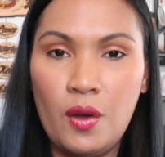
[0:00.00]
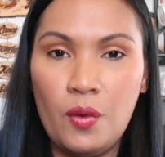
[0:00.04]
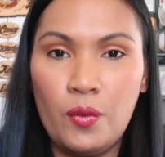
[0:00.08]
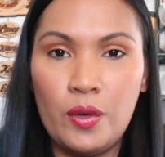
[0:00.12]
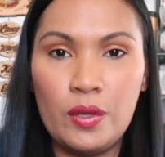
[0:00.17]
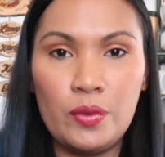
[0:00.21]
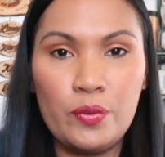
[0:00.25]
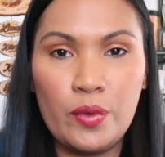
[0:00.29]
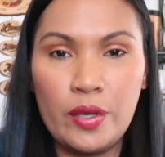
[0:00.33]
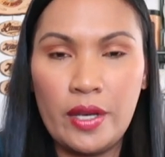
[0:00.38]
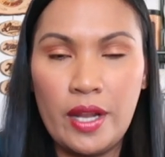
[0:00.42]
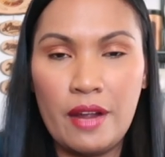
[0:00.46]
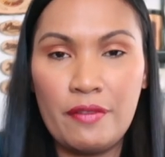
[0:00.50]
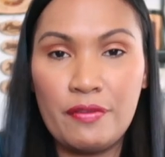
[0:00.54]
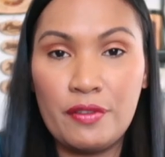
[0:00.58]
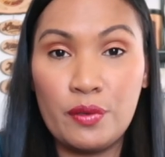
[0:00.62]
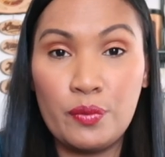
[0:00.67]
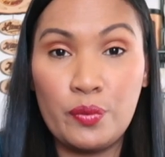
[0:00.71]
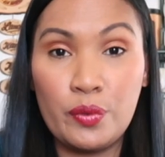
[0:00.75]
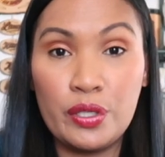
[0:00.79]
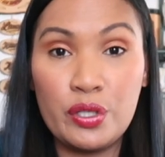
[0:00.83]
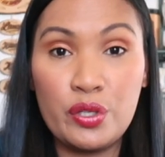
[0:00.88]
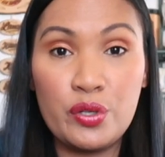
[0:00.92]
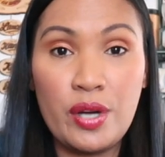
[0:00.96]
Whenever
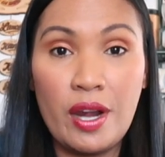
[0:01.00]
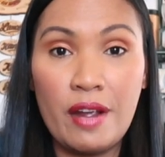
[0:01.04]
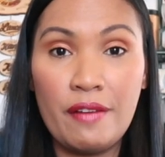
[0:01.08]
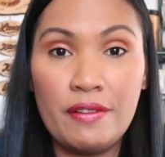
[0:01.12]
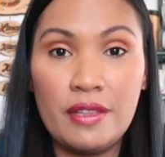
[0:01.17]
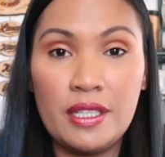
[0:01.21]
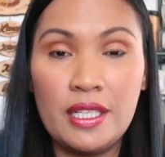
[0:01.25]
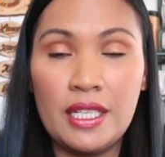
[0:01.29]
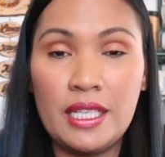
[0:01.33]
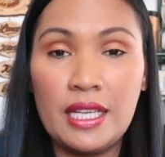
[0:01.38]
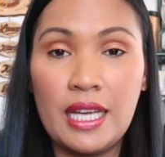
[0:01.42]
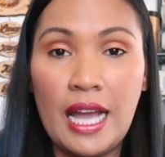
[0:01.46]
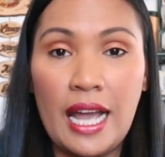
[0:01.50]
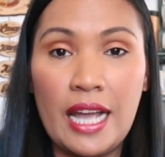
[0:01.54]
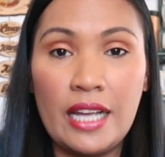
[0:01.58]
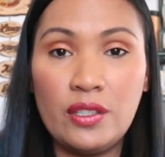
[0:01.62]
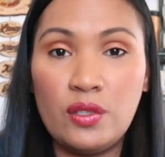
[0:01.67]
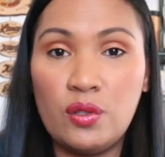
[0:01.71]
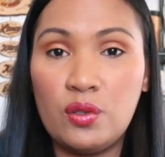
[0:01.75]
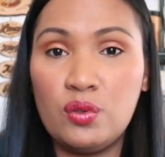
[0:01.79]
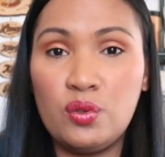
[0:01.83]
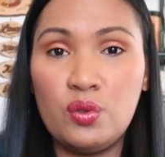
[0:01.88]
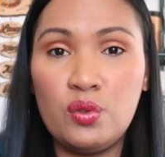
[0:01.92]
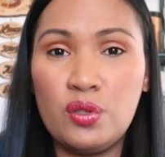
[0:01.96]
we're traveling, I
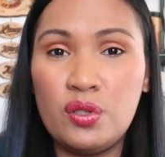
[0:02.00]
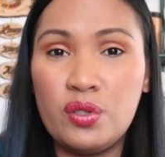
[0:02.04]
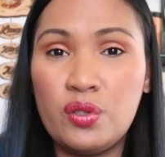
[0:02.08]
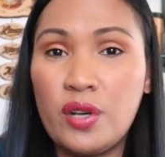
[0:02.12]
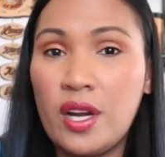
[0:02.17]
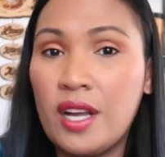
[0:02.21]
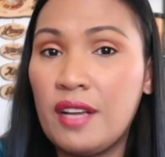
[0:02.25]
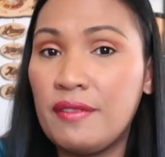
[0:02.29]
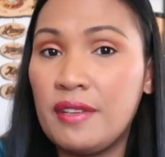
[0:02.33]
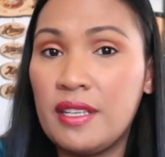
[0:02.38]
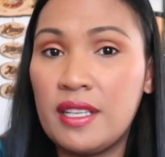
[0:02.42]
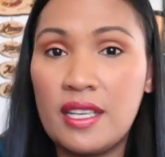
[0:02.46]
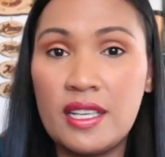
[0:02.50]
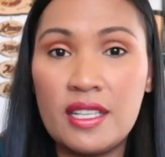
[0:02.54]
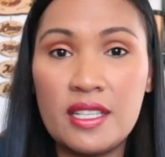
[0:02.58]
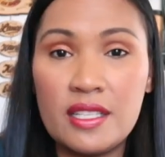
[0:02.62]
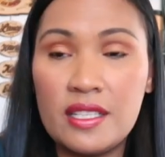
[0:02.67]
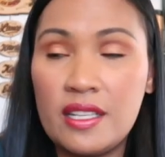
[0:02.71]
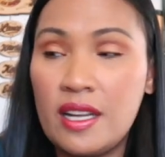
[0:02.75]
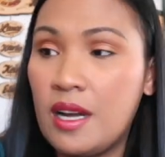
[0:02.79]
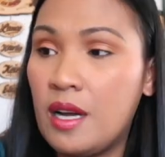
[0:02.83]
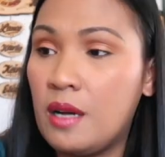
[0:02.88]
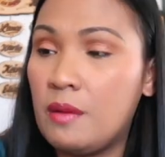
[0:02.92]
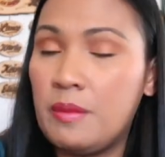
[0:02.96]
don't do the driving. It's
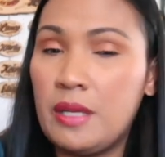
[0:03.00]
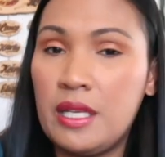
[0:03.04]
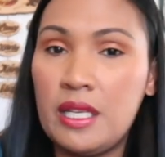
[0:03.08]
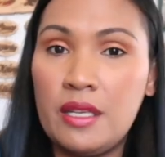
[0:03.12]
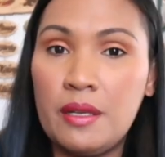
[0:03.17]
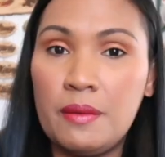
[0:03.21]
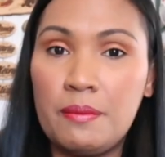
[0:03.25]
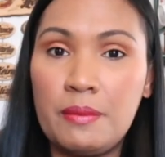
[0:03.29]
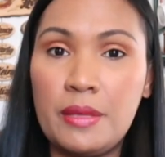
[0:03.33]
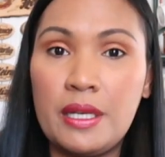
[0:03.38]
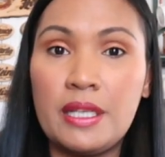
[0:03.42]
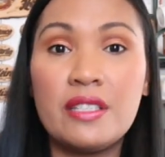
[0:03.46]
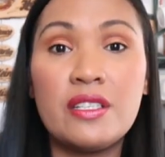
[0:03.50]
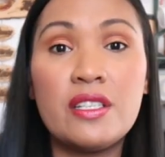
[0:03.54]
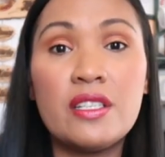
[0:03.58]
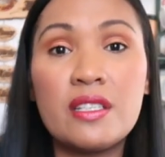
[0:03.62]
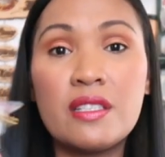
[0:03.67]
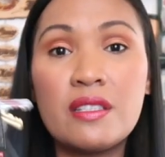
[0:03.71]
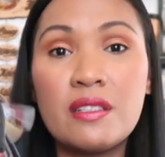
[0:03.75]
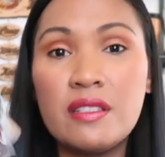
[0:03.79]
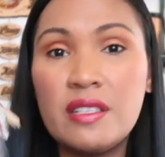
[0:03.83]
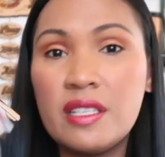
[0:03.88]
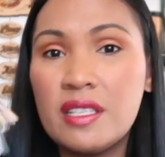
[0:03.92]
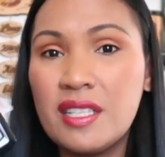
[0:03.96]
the hubby, but
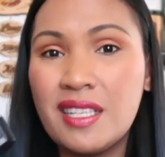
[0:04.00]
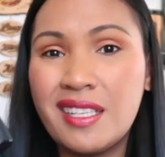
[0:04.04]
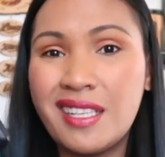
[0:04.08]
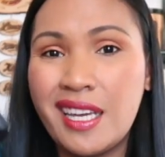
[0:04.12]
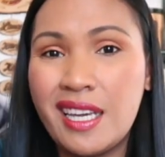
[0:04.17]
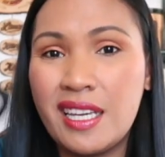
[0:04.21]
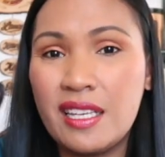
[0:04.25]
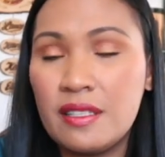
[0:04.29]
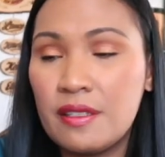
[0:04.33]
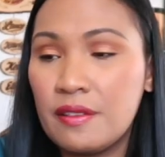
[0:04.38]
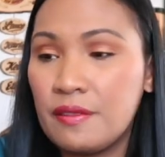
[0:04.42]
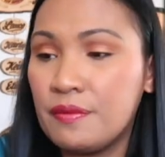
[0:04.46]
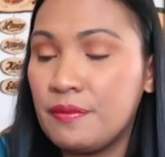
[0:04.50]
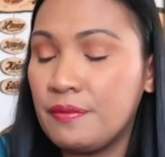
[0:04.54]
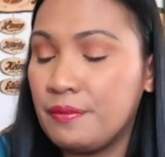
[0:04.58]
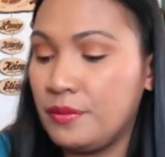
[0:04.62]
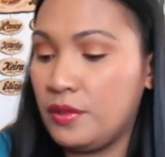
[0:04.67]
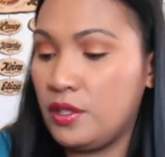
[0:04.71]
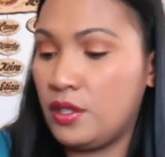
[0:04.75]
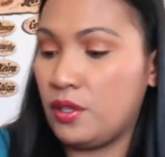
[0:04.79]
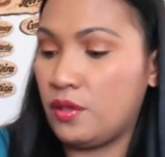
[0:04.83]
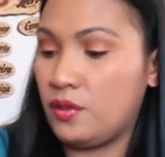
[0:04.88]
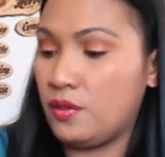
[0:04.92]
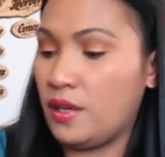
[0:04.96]
just in case,
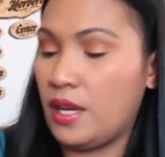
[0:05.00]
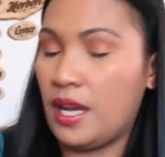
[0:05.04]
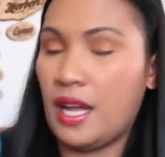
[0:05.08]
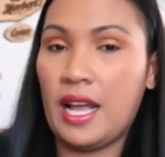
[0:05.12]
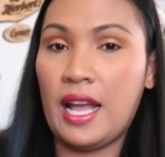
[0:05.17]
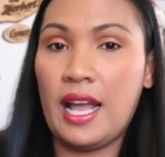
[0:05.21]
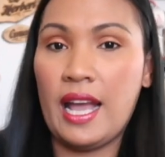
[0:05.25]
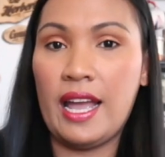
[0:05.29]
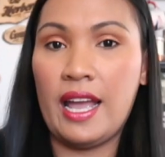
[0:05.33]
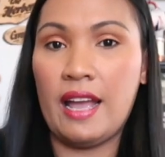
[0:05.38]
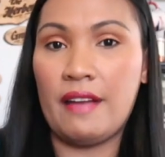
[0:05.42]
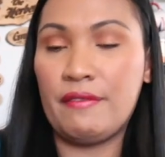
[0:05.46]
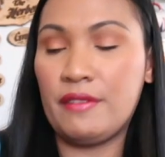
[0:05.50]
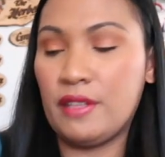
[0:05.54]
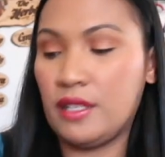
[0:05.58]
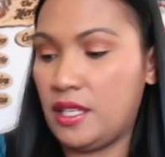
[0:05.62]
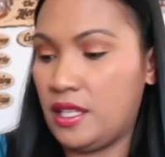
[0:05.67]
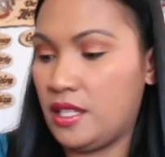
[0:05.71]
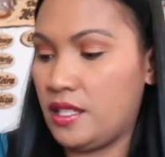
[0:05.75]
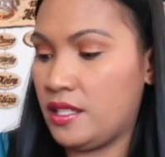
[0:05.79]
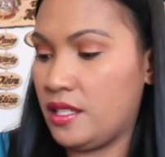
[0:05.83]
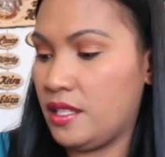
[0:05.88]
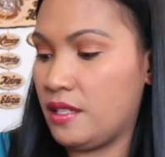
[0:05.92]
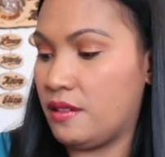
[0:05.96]
you know, I have the
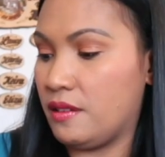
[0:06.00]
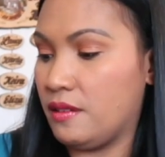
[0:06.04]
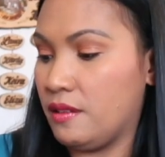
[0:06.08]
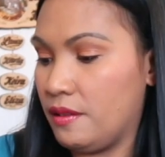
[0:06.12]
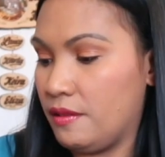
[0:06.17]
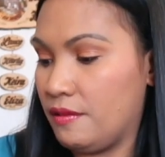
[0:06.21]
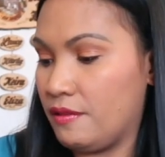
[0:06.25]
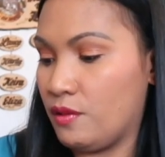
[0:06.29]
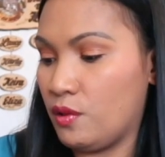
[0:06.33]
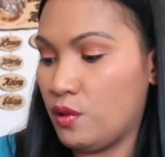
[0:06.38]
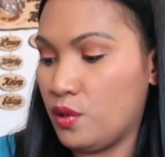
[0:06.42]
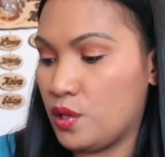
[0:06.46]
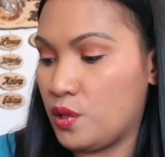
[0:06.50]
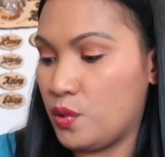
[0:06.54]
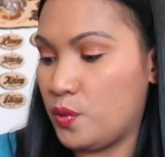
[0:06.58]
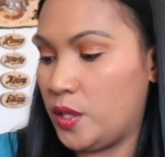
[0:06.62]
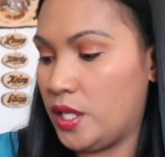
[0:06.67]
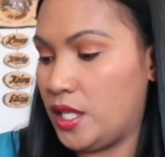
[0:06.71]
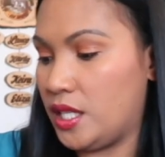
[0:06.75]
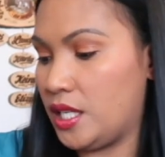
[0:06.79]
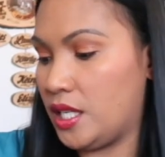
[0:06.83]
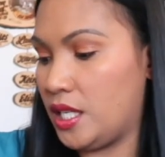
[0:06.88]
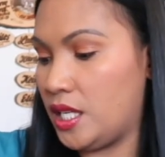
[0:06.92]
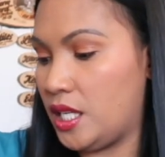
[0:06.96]
key still. Of course, we
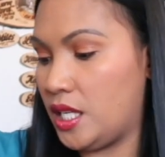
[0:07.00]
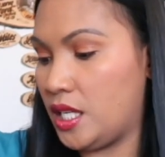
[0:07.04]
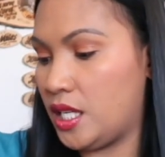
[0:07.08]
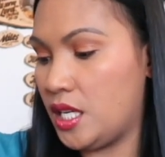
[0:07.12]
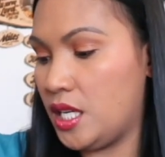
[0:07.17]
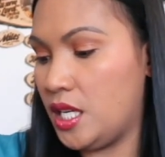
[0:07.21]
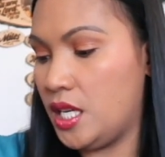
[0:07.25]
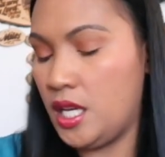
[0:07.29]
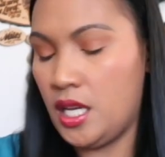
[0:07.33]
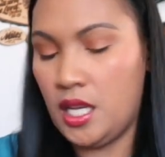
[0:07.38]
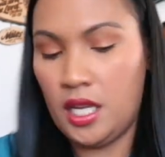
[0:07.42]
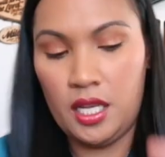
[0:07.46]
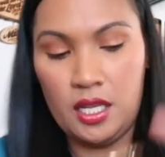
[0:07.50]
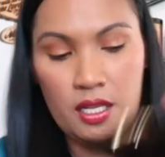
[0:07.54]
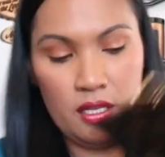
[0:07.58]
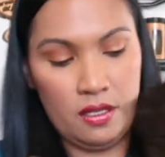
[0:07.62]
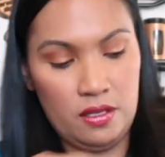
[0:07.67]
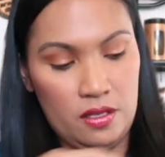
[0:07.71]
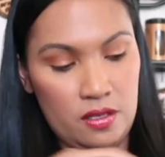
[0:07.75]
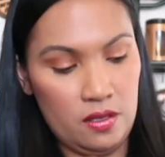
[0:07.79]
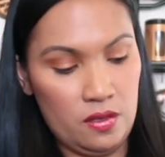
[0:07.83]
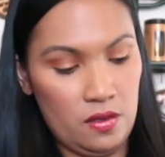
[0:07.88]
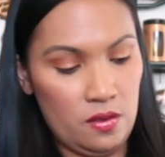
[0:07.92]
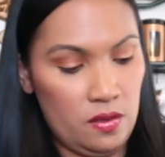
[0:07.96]
need a key.
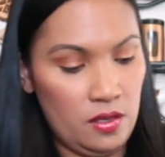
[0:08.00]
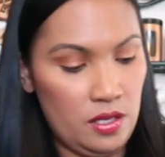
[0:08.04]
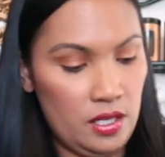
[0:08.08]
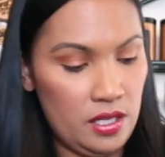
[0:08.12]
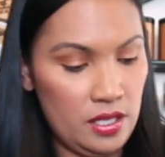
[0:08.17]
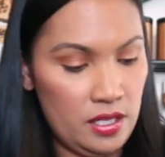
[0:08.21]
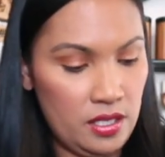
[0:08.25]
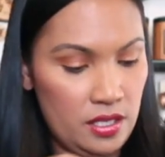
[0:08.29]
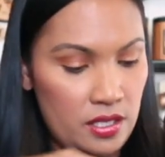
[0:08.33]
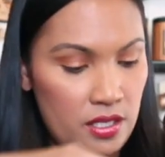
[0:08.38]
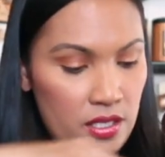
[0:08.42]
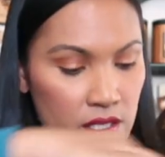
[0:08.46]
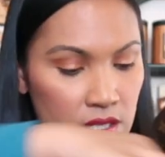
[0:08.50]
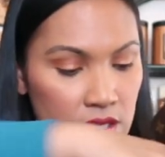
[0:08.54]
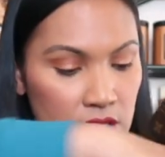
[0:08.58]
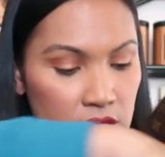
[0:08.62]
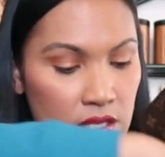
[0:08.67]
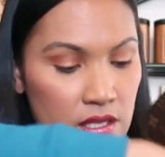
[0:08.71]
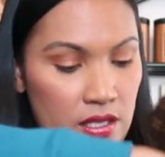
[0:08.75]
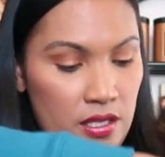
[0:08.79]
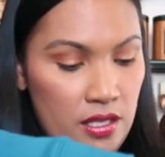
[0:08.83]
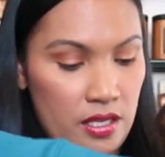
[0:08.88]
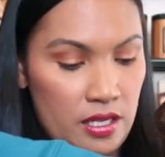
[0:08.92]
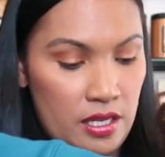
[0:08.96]
So it's
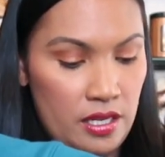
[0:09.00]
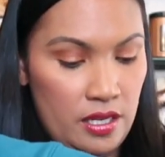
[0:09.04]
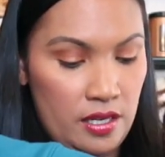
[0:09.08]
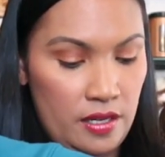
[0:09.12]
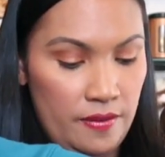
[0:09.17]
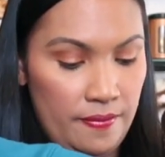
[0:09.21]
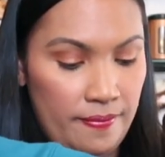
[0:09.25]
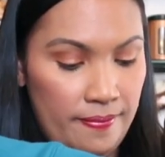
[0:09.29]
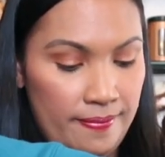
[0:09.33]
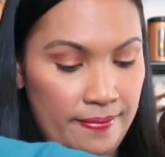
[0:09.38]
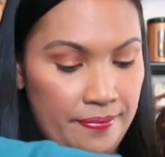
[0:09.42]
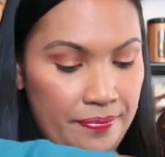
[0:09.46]
just there.